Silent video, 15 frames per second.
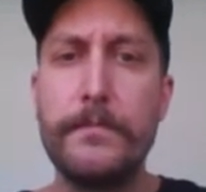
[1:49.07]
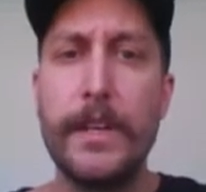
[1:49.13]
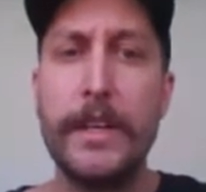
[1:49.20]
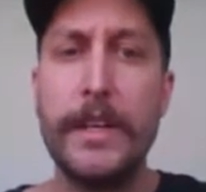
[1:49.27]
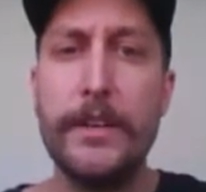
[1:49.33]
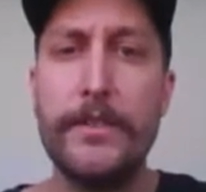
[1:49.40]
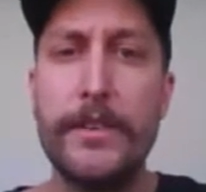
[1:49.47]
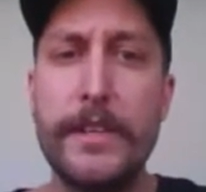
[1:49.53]

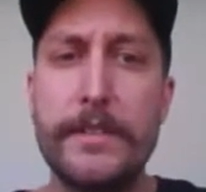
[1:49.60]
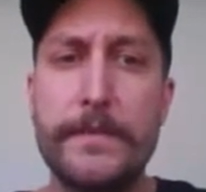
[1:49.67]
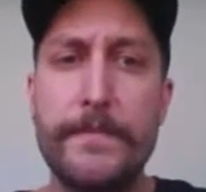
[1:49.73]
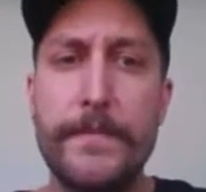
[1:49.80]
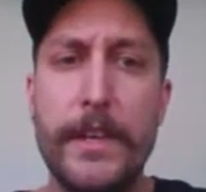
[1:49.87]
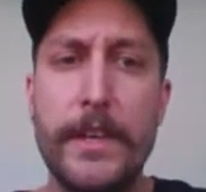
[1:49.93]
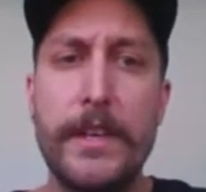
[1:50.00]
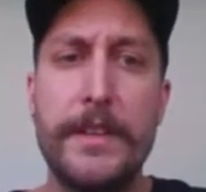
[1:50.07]
Here it is.
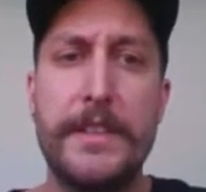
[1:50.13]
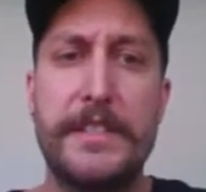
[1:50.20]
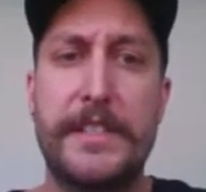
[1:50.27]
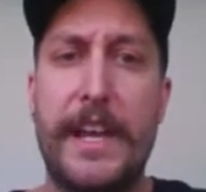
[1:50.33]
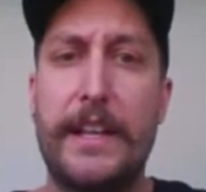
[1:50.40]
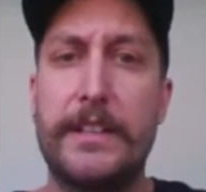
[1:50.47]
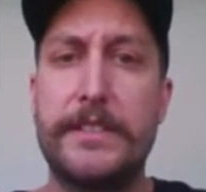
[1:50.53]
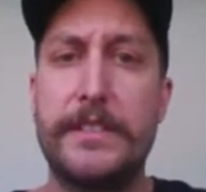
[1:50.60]
The
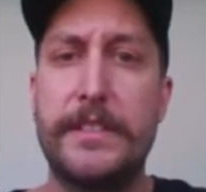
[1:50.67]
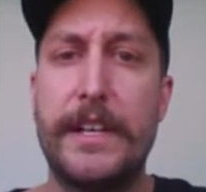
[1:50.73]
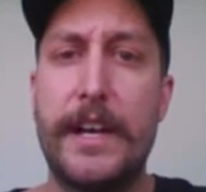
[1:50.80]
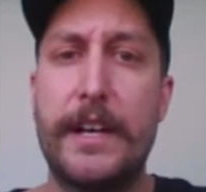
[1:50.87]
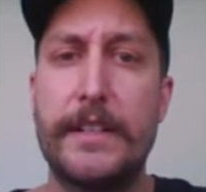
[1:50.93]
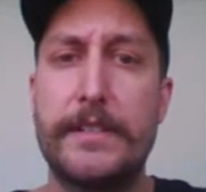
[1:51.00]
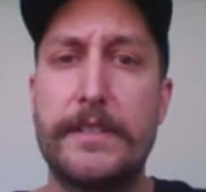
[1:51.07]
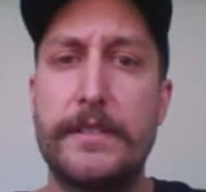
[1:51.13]
skeleton
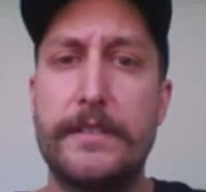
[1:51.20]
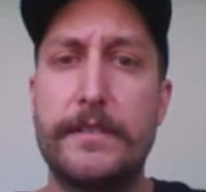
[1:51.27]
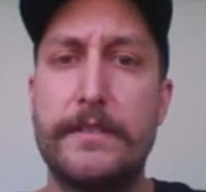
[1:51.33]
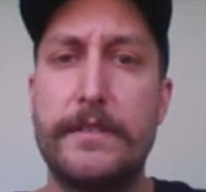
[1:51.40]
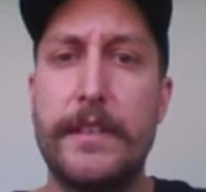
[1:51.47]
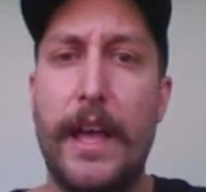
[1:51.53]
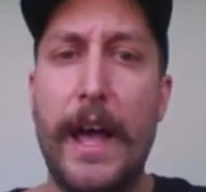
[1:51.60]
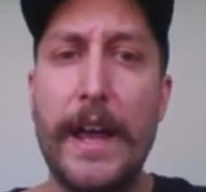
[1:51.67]
guards.
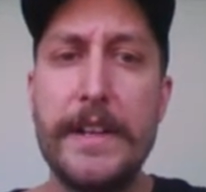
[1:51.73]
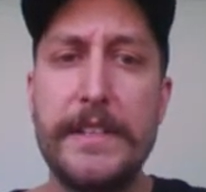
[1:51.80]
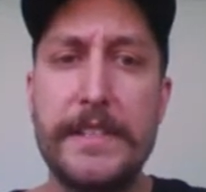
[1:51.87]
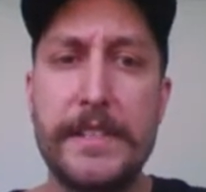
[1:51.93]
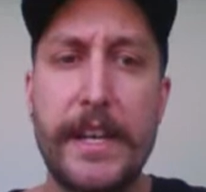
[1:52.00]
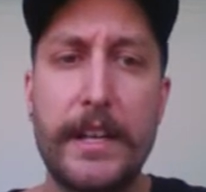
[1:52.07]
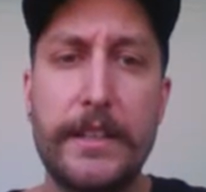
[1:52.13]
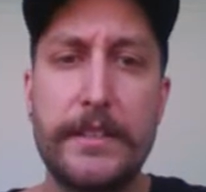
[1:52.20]
8
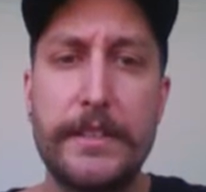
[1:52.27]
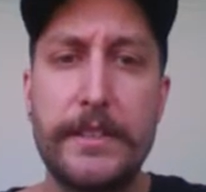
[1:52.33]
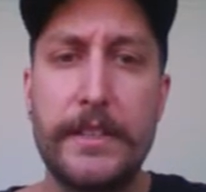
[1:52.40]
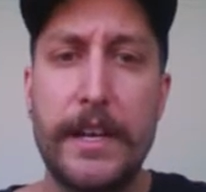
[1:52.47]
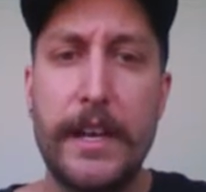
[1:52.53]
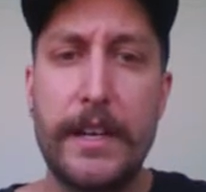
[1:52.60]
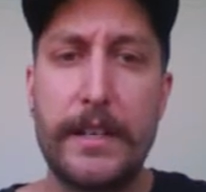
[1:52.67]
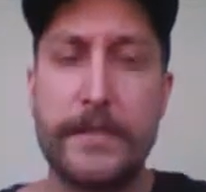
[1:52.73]
skeleton
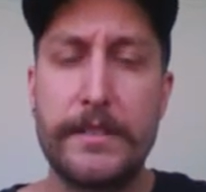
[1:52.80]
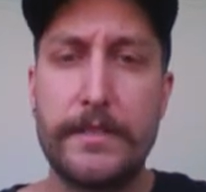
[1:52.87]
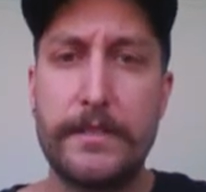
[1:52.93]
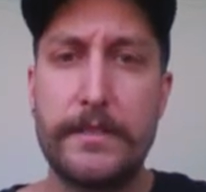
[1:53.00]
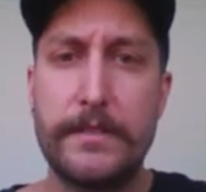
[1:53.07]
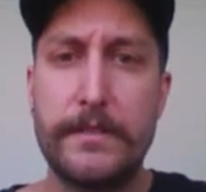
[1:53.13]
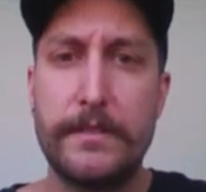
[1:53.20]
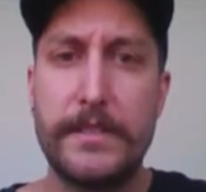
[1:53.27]
guards,
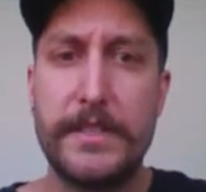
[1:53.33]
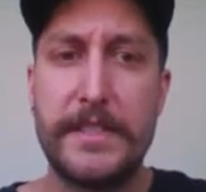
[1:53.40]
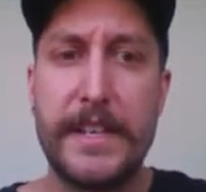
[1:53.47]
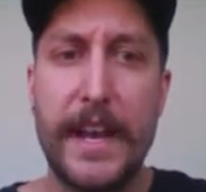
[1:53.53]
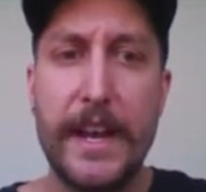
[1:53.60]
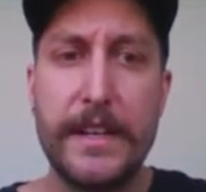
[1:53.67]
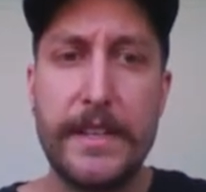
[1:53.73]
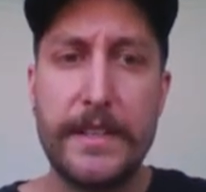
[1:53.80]

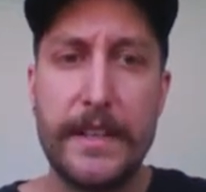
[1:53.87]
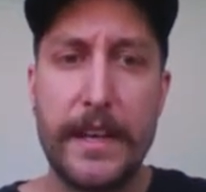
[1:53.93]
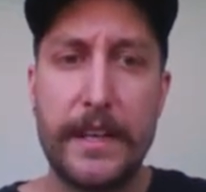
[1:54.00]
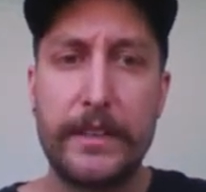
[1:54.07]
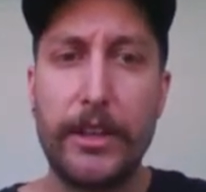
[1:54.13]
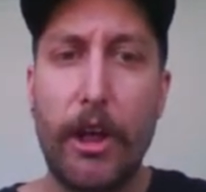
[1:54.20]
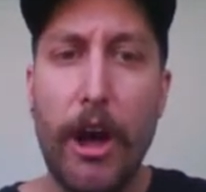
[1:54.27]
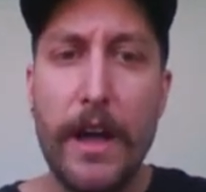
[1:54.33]
standing there,
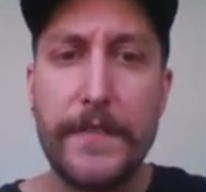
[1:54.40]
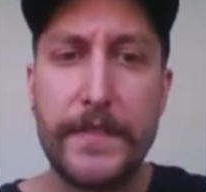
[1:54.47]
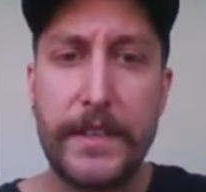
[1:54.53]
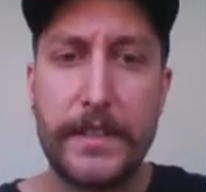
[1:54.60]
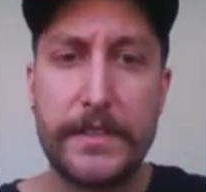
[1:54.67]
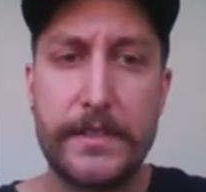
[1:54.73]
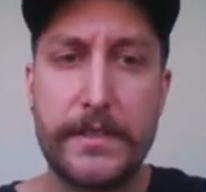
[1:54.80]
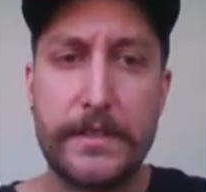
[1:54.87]

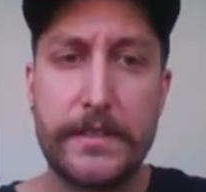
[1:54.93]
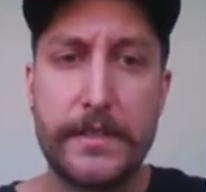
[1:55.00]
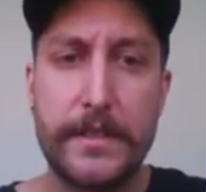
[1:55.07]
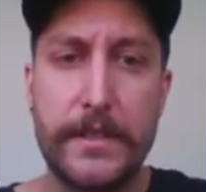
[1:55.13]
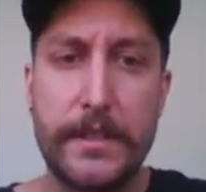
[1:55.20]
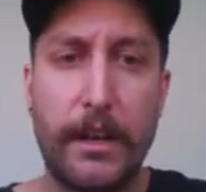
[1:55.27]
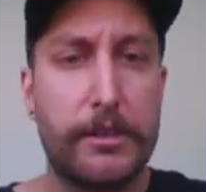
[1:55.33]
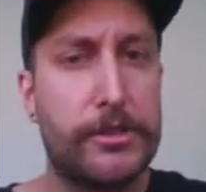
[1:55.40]
lifeless.
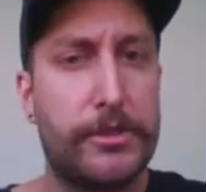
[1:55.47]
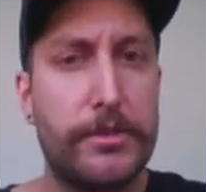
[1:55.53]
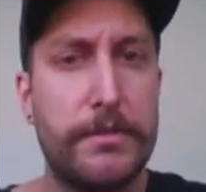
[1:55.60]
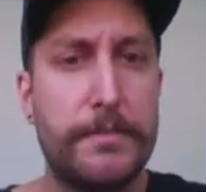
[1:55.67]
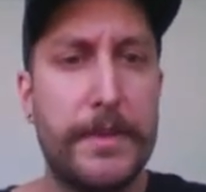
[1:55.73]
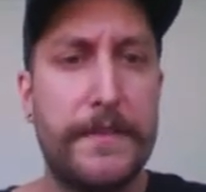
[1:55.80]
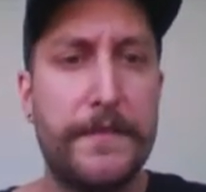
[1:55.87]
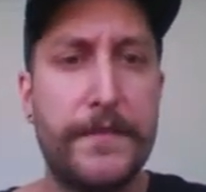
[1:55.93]
I
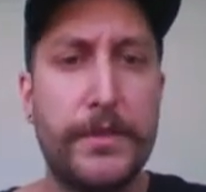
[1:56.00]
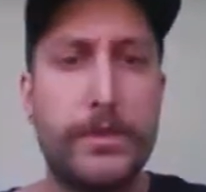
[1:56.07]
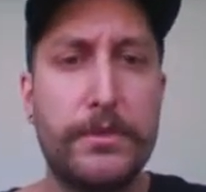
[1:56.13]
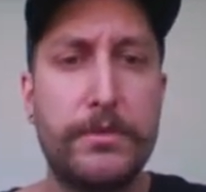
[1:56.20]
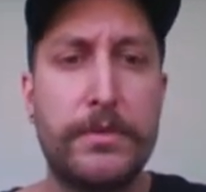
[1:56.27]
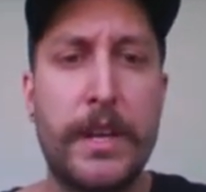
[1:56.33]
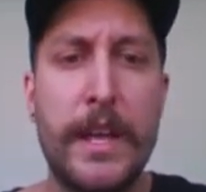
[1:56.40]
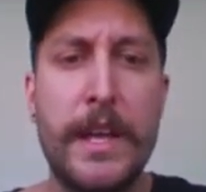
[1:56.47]
shouldn't be
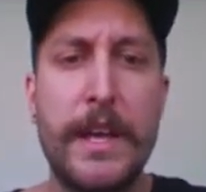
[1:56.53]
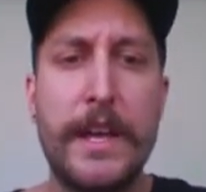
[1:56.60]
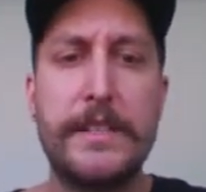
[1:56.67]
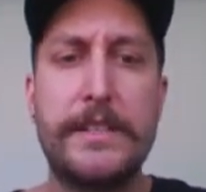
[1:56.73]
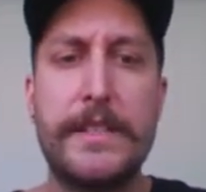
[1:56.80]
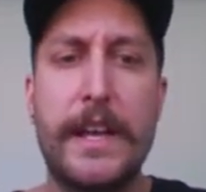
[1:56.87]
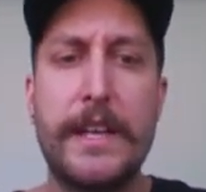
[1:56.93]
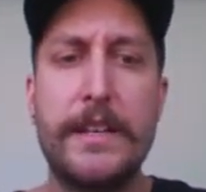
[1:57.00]
fooled,
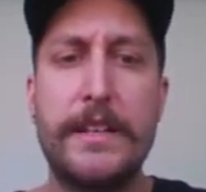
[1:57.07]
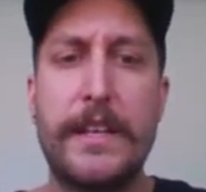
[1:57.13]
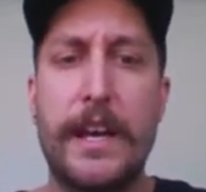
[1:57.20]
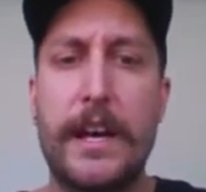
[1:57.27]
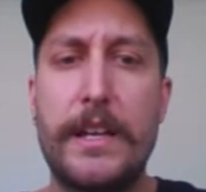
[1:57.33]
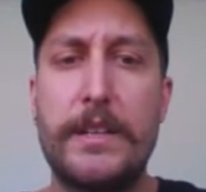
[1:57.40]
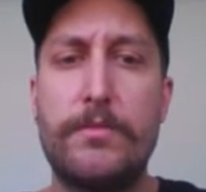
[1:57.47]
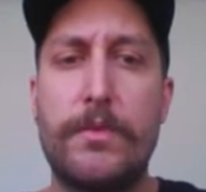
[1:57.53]
as they are
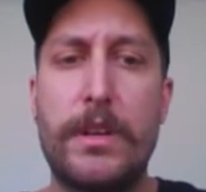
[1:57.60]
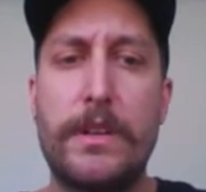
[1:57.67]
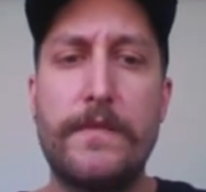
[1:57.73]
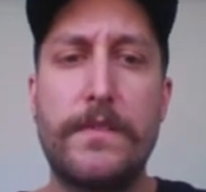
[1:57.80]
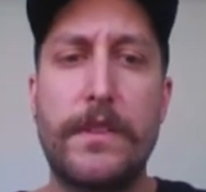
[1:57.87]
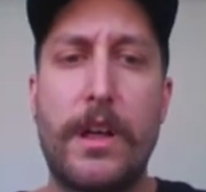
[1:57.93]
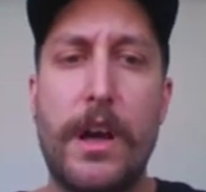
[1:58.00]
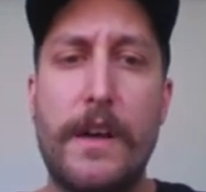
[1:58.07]
guarding one
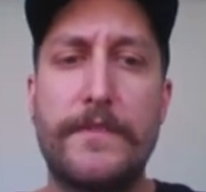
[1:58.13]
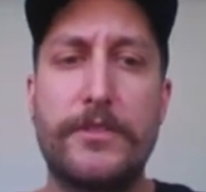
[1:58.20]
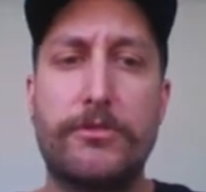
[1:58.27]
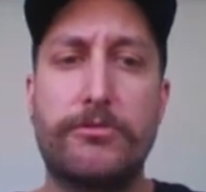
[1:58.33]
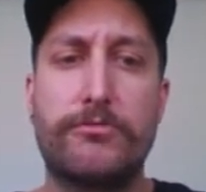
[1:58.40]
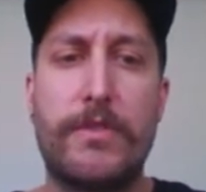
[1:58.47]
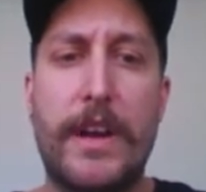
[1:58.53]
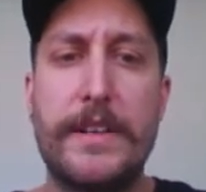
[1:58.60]
of life's
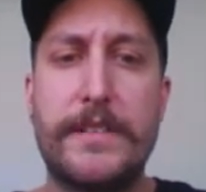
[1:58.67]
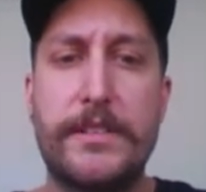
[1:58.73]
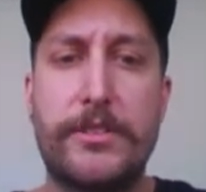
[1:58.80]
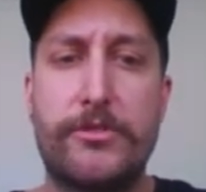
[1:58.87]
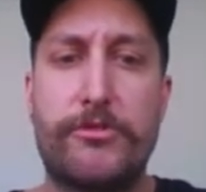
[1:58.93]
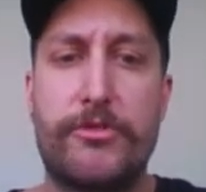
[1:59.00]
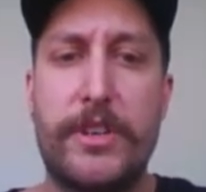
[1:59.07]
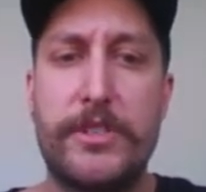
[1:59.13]

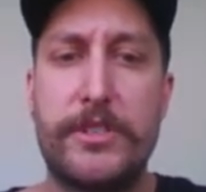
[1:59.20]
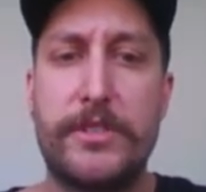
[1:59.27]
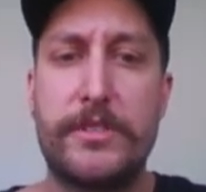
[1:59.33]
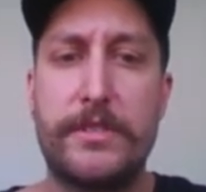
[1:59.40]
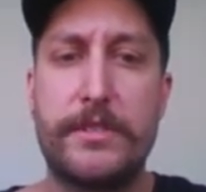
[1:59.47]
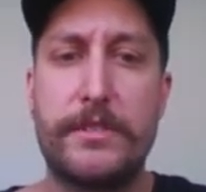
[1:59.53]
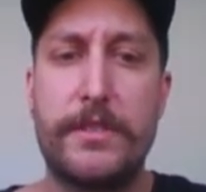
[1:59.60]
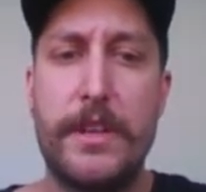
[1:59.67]
greatest
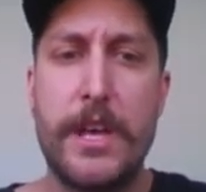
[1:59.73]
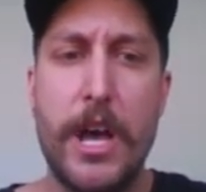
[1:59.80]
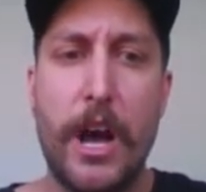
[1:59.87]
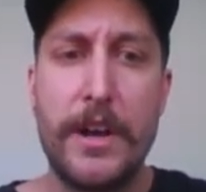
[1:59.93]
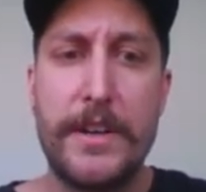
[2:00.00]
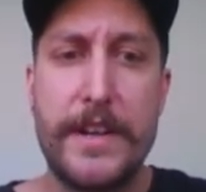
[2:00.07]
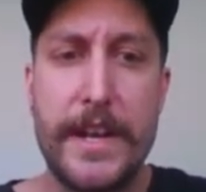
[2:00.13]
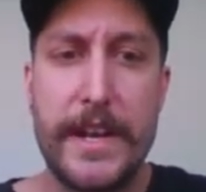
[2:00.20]
treasures.
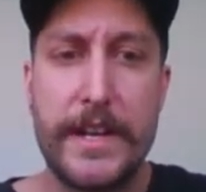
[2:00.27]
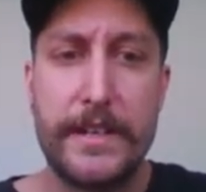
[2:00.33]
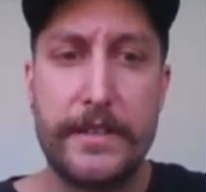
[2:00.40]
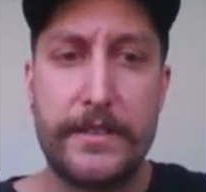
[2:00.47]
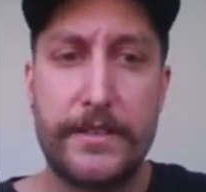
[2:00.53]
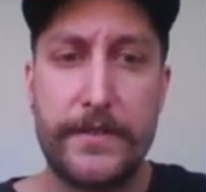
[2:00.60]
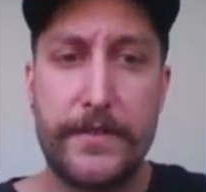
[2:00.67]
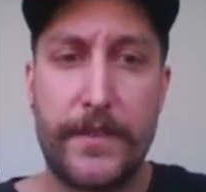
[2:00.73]
I
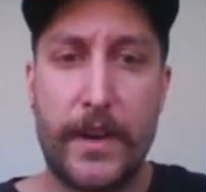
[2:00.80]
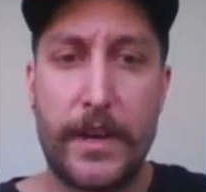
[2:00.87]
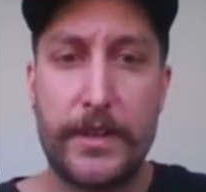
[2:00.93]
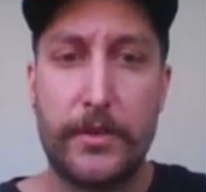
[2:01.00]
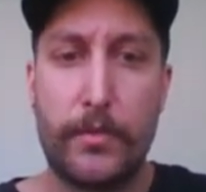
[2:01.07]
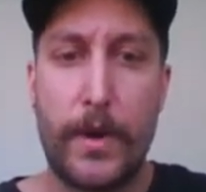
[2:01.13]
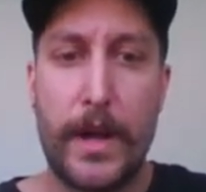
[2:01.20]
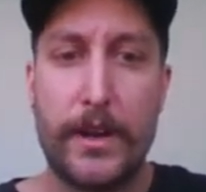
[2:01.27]
needed to find
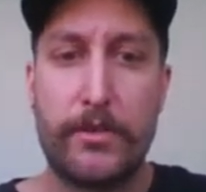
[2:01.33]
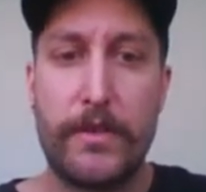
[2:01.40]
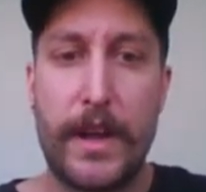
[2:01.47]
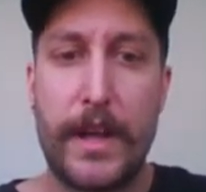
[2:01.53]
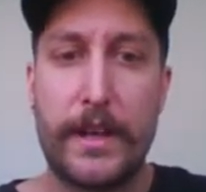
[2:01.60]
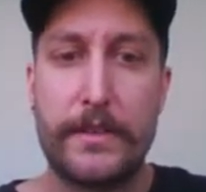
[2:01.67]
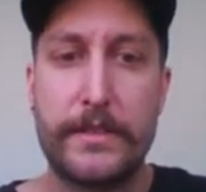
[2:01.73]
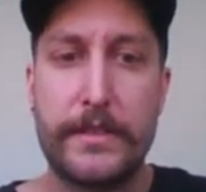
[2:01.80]
a way
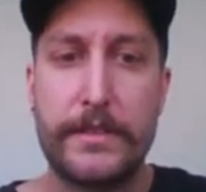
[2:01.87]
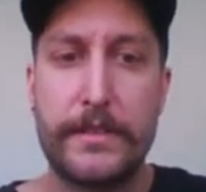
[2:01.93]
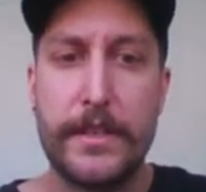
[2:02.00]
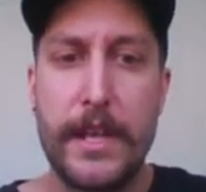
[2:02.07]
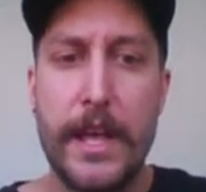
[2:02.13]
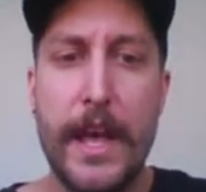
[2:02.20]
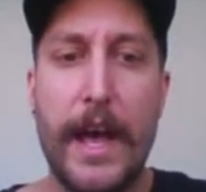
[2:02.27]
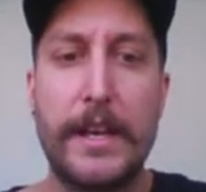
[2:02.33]
around.
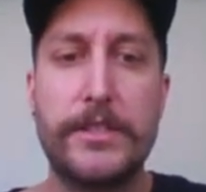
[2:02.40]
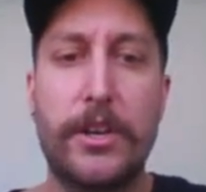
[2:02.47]
As